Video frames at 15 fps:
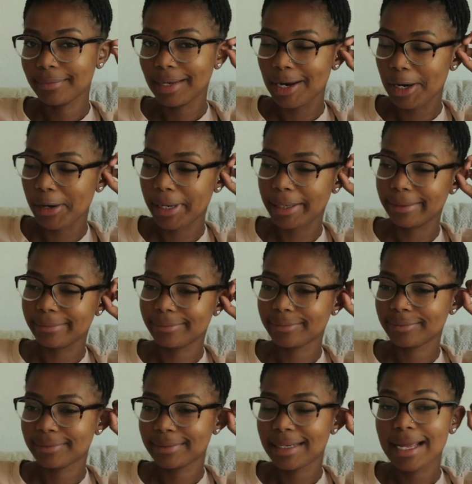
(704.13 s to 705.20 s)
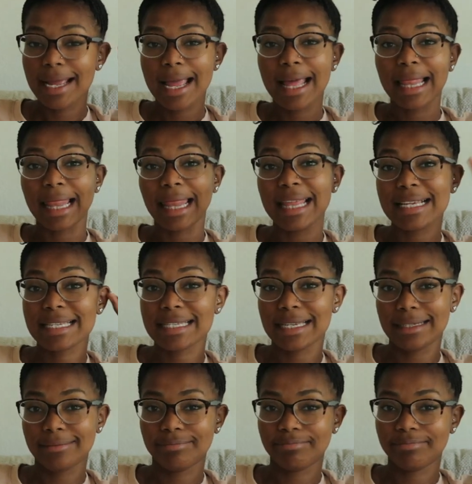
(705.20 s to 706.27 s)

All right. Listen.